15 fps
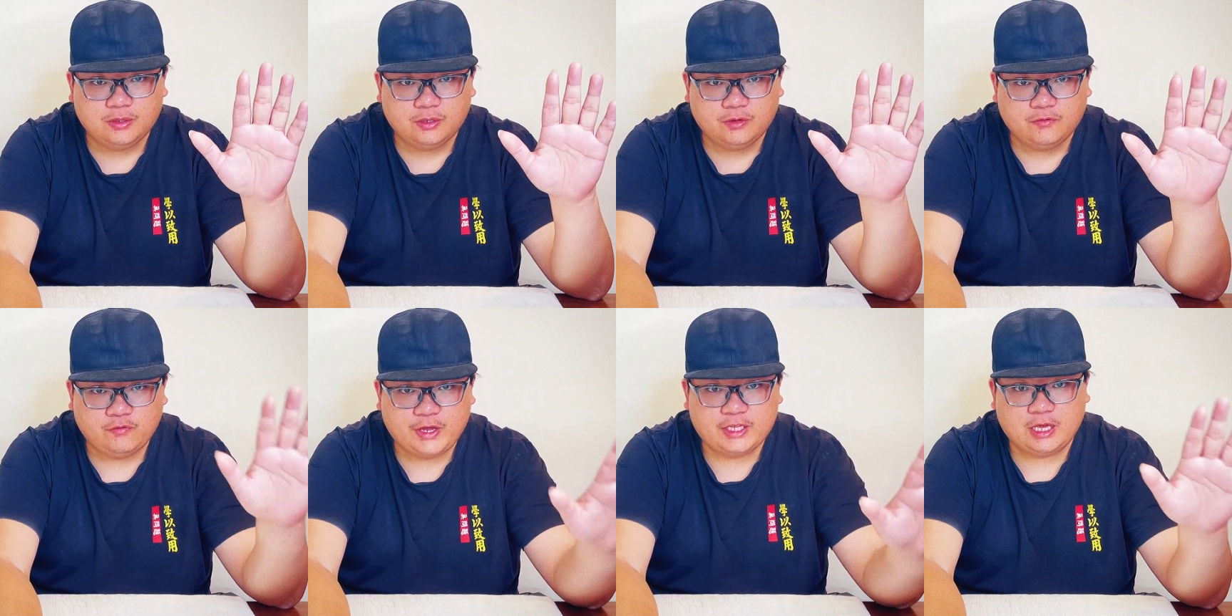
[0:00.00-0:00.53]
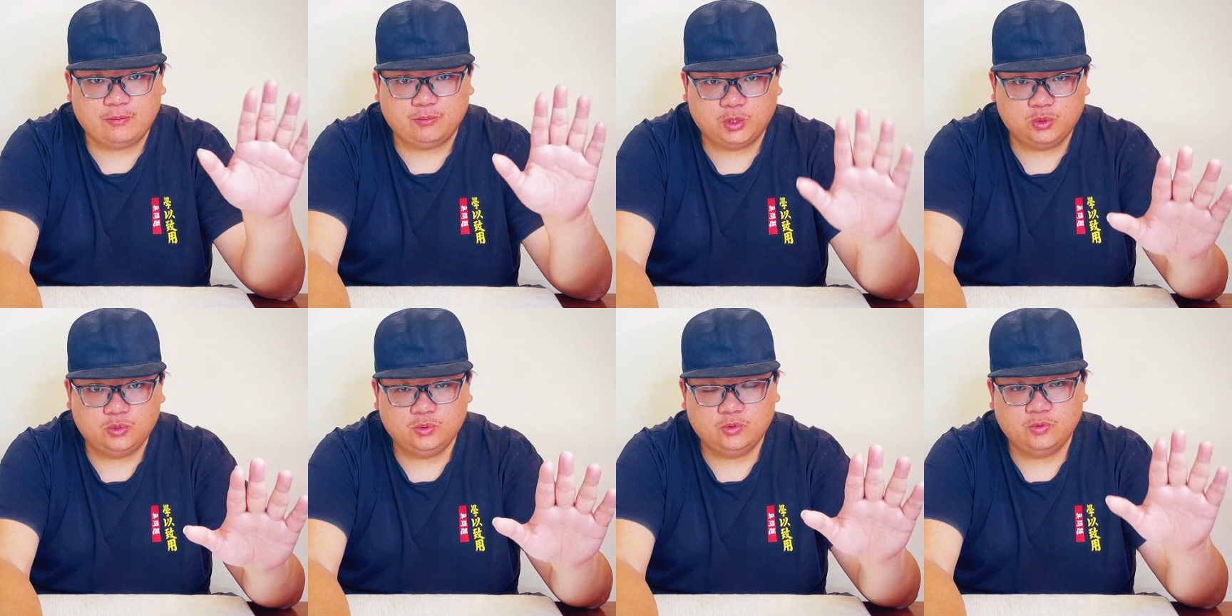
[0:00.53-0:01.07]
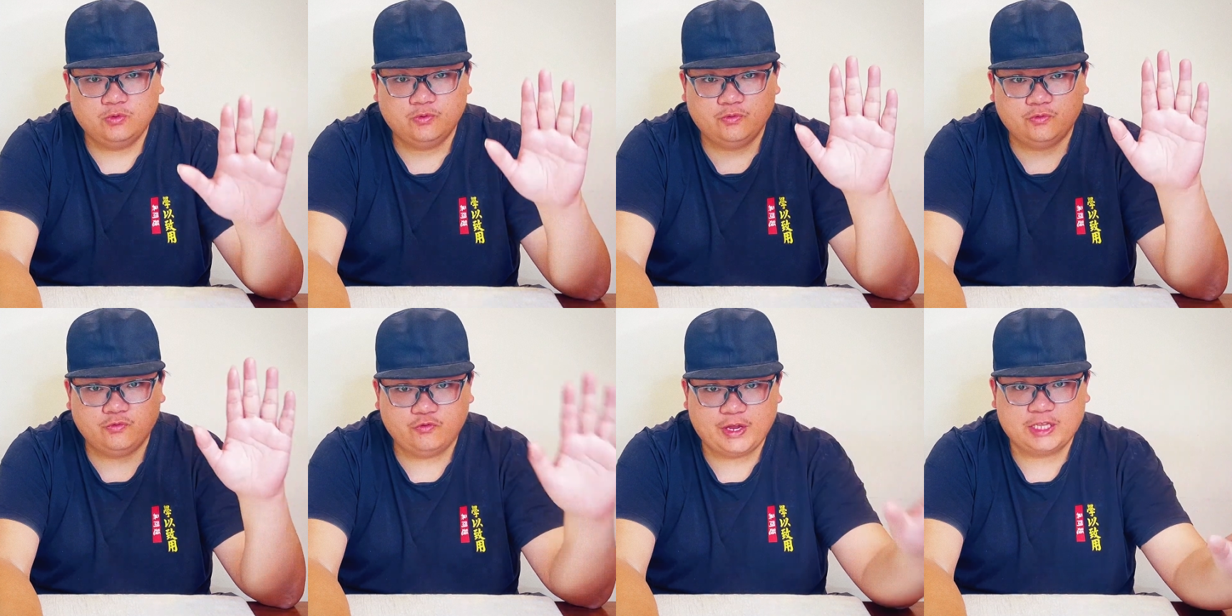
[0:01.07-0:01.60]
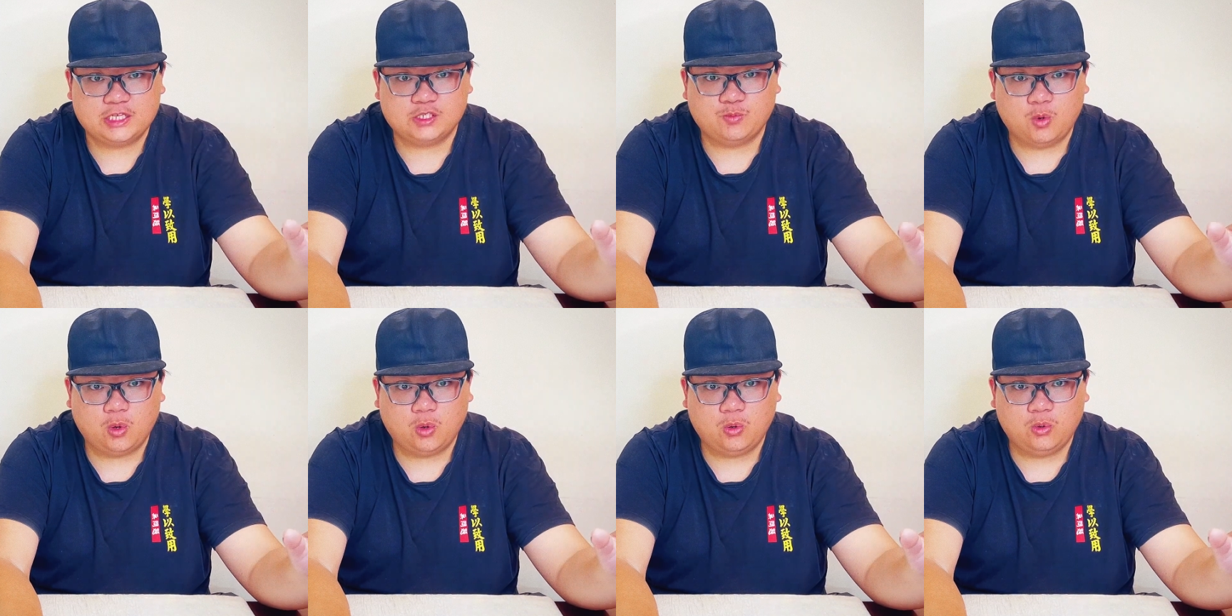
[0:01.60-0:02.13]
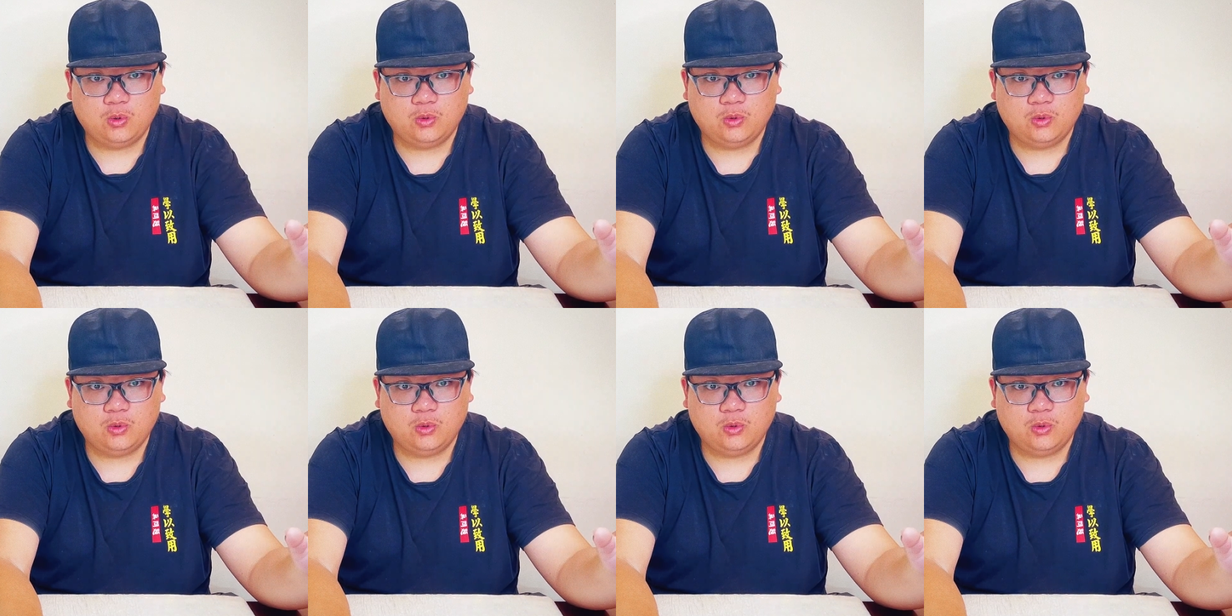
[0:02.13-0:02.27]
red and blue, red is more.